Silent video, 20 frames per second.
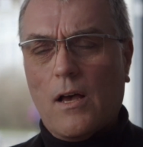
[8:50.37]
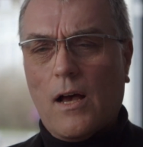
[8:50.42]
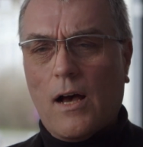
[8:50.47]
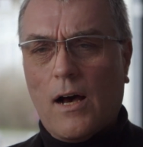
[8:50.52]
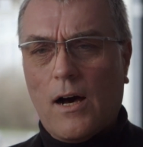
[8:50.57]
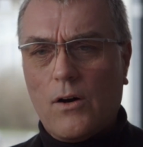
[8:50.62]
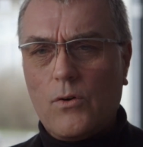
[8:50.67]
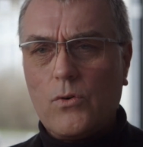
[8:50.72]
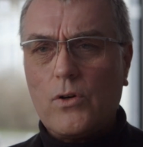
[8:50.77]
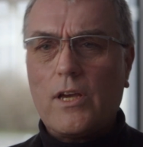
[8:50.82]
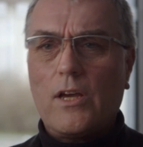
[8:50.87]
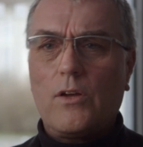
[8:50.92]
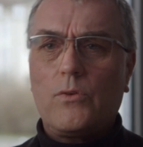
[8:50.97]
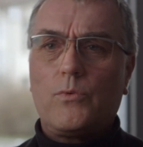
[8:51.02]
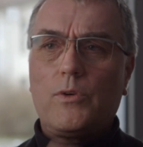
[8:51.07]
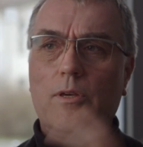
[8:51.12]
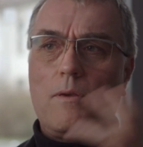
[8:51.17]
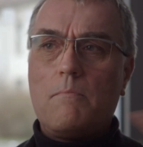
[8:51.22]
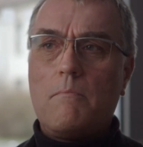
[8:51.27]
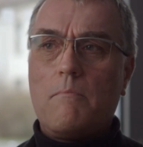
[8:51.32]
How
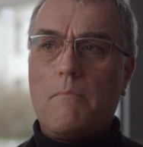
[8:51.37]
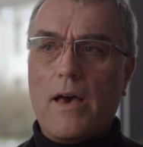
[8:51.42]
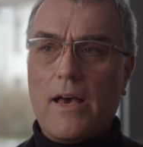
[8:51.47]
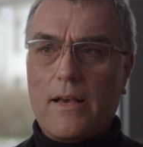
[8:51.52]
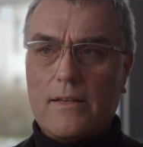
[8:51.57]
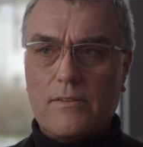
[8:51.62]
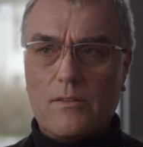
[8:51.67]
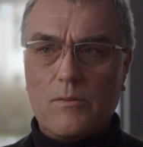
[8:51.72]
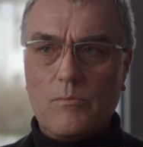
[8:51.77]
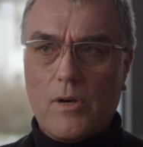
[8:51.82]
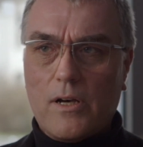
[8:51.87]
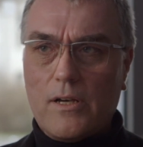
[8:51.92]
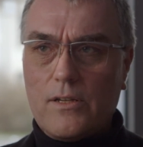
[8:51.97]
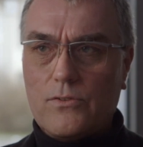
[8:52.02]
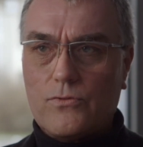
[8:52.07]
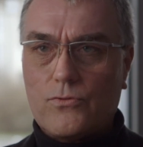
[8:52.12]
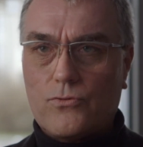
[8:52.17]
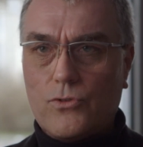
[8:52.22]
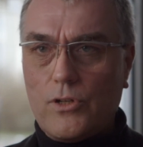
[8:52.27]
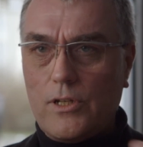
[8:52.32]
can we
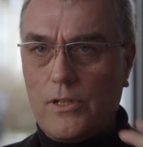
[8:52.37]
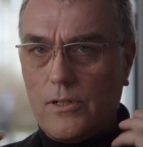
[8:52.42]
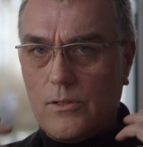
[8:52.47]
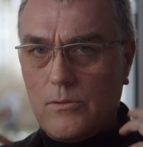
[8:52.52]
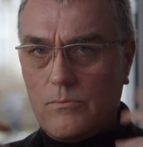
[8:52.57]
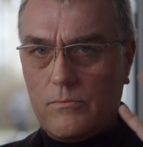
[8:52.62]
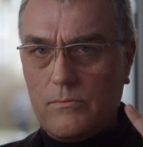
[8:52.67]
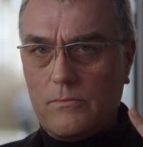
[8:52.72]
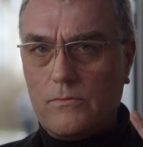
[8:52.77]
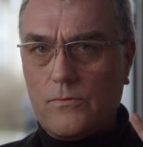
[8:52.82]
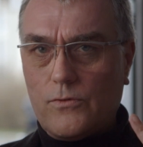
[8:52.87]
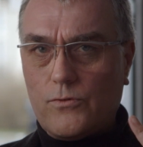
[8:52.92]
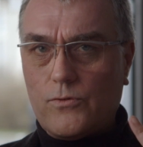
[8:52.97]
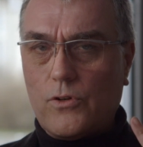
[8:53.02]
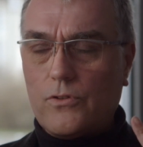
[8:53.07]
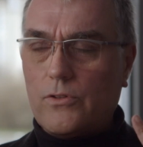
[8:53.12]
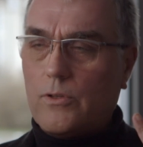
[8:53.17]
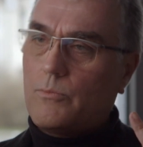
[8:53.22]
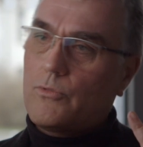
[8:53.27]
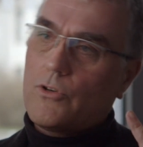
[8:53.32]
maximize freedom
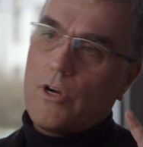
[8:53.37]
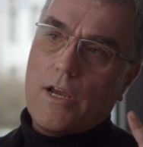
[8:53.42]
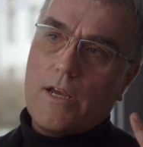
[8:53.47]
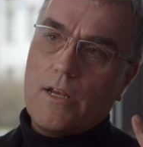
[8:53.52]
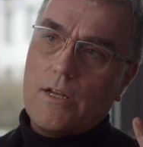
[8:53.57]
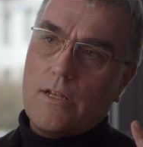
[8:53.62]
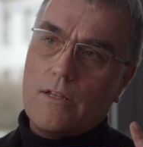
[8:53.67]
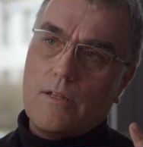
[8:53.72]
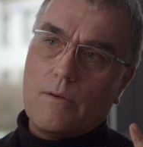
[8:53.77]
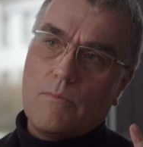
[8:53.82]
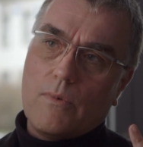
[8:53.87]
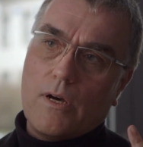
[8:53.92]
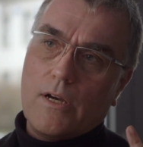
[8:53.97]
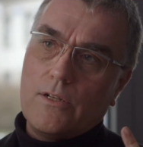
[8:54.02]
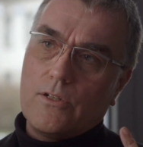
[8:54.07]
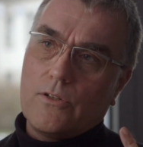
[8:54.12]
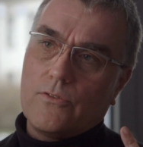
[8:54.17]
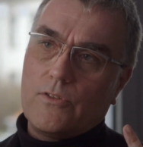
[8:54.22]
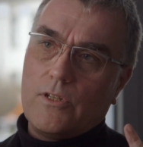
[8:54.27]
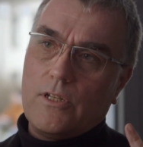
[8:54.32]
for the brain and the
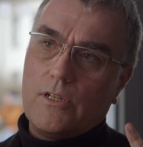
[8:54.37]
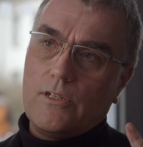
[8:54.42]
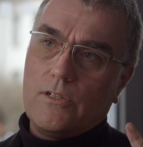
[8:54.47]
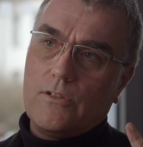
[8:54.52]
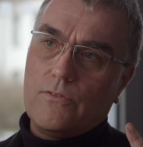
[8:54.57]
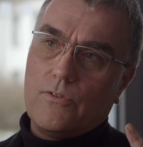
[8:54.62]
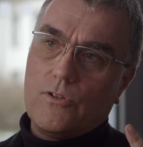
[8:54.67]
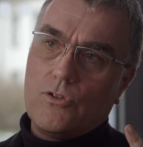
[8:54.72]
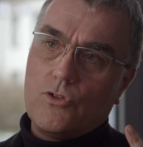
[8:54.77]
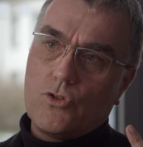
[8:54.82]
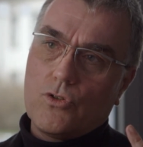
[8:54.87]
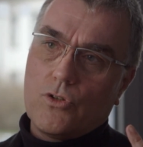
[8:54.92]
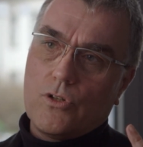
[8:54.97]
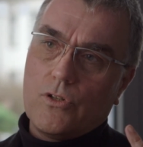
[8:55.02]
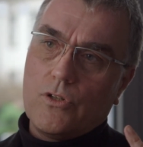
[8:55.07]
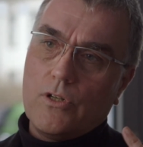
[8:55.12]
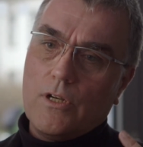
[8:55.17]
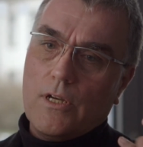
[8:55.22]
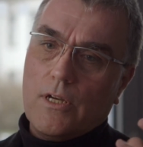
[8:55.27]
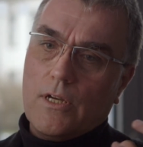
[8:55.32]
mind of the
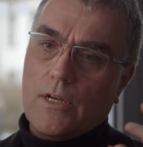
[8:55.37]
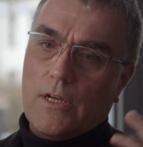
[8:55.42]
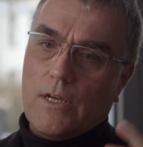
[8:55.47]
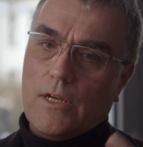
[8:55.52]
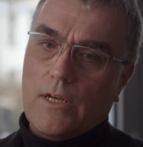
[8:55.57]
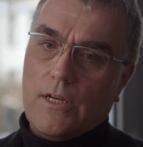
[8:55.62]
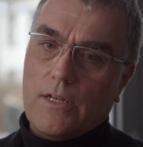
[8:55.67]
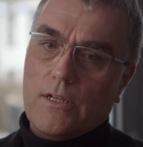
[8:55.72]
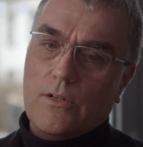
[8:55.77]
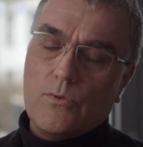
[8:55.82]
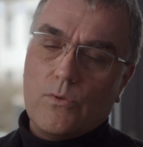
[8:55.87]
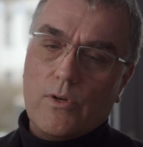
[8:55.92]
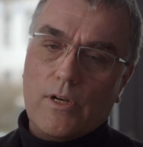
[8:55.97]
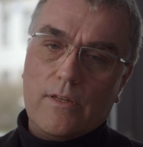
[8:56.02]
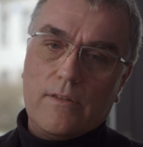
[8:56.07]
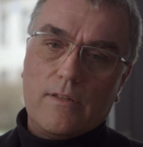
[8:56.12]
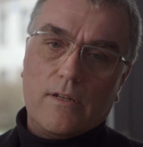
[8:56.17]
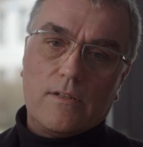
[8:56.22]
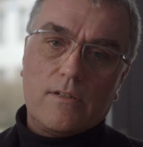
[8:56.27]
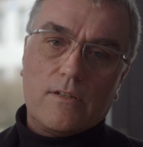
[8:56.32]
individual in a
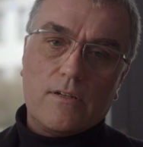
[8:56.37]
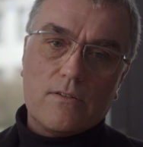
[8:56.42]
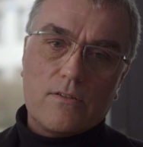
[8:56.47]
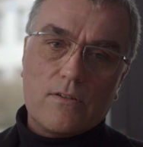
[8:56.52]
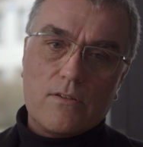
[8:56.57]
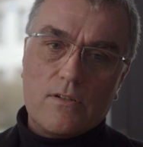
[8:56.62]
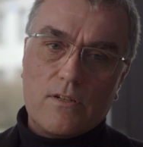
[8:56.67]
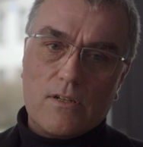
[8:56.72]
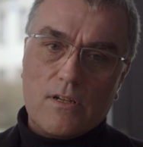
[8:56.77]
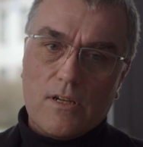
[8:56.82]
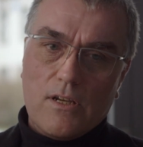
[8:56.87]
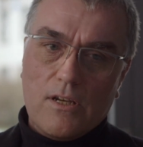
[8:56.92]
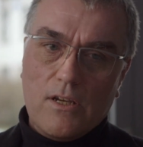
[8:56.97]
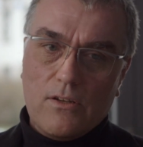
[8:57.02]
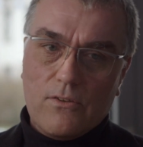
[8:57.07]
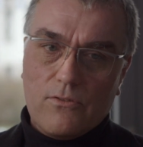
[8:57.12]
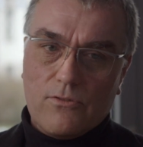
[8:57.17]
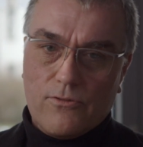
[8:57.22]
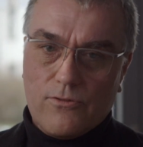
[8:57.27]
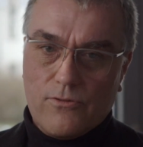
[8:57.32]
way that doesn't
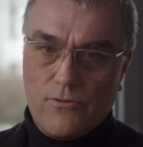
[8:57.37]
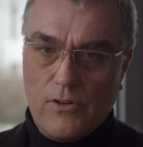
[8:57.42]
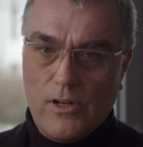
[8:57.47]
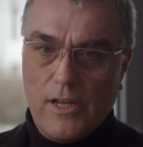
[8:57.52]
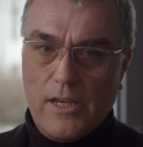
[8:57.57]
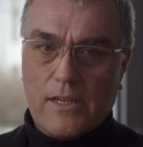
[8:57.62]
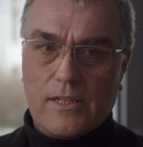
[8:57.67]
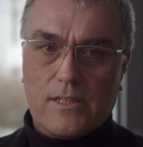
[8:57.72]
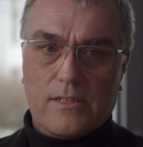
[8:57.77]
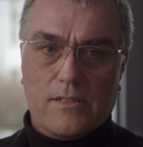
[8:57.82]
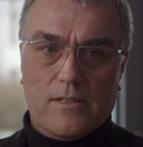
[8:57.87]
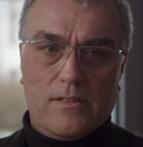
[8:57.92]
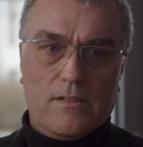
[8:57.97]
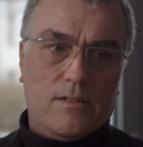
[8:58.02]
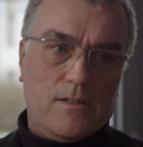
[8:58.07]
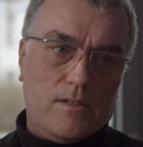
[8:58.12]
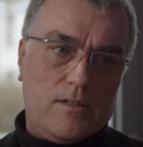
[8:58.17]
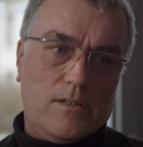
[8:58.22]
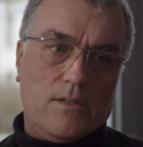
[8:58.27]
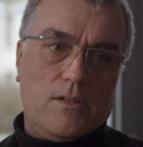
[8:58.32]
conflict
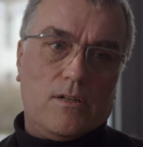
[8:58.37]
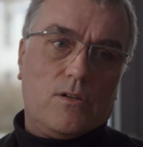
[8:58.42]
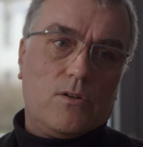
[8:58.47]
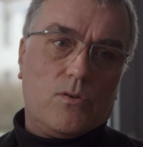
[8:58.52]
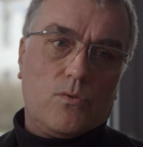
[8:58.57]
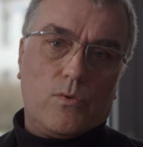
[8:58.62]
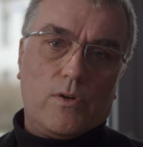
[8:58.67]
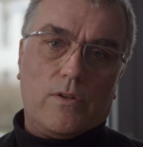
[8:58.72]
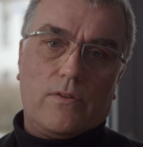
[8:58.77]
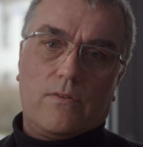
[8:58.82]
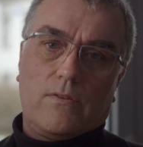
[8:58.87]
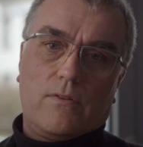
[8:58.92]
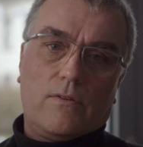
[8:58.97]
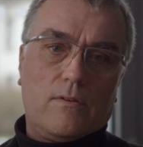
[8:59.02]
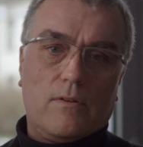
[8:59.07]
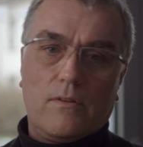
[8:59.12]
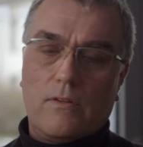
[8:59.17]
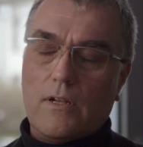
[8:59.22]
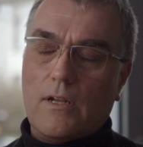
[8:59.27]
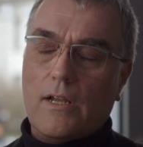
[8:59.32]

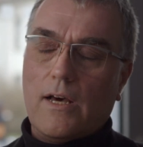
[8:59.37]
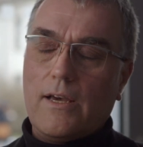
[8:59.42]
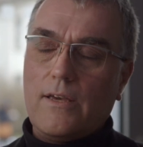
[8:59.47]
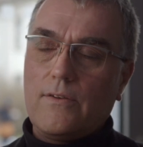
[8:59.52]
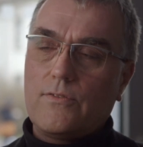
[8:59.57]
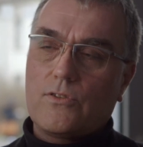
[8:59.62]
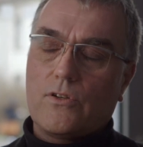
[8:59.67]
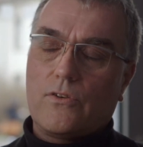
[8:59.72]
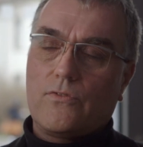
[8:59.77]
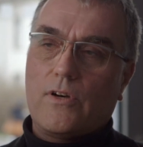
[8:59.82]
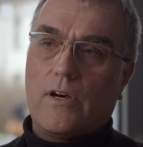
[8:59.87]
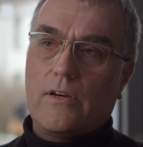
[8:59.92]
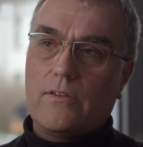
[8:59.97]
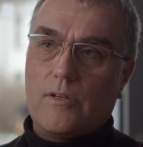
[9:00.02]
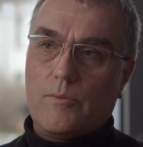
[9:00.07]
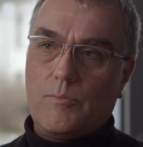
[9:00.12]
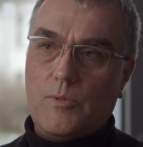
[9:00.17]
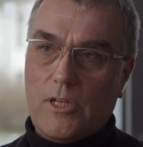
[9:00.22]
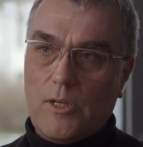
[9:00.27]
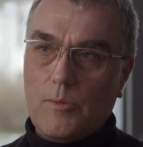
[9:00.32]
with the lives of
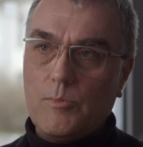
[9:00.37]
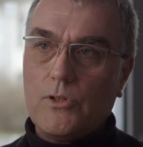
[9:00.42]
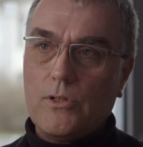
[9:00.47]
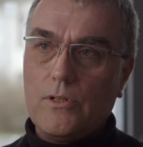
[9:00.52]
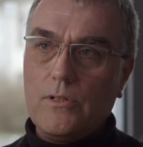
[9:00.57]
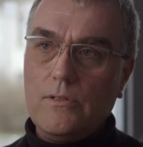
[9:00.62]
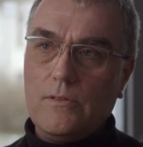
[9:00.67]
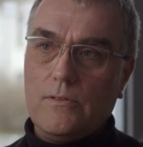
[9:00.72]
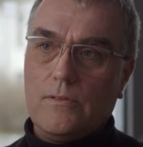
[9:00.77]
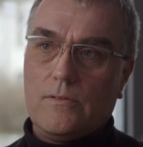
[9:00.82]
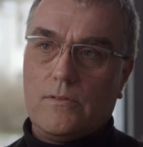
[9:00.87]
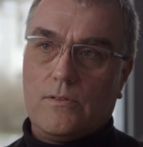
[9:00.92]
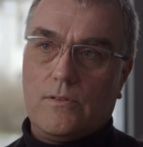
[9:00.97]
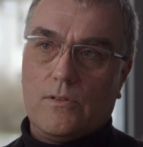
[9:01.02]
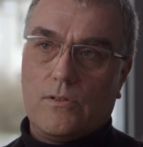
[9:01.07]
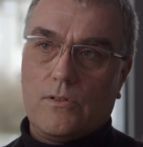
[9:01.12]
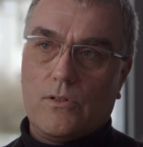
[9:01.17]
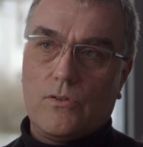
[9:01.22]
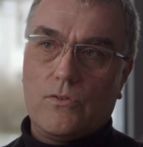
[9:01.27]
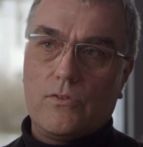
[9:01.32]
other people?
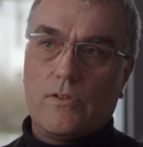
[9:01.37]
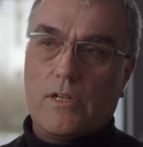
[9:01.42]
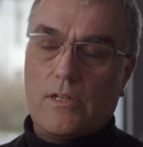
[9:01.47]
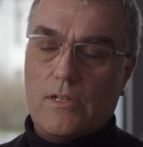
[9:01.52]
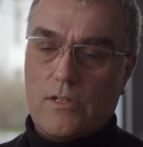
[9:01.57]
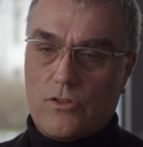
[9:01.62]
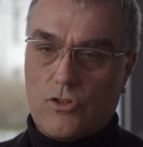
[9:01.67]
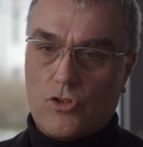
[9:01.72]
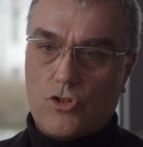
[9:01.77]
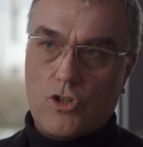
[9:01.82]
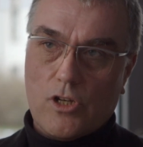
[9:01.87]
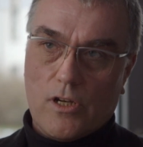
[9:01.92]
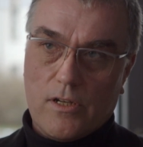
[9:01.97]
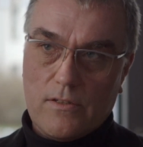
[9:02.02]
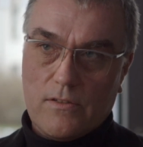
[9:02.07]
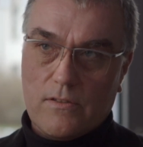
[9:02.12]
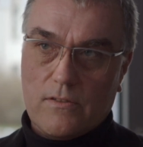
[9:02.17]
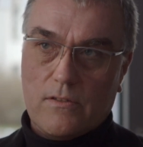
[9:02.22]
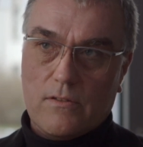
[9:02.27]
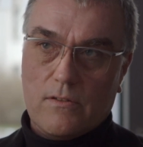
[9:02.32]
You know, that is
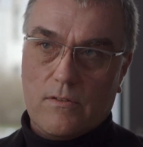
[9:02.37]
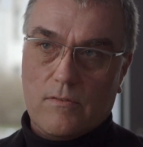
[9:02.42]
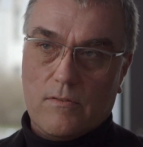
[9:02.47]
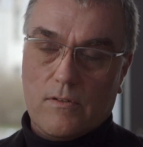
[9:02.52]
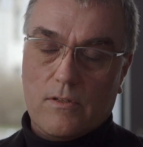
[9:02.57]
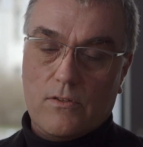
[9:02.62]
just,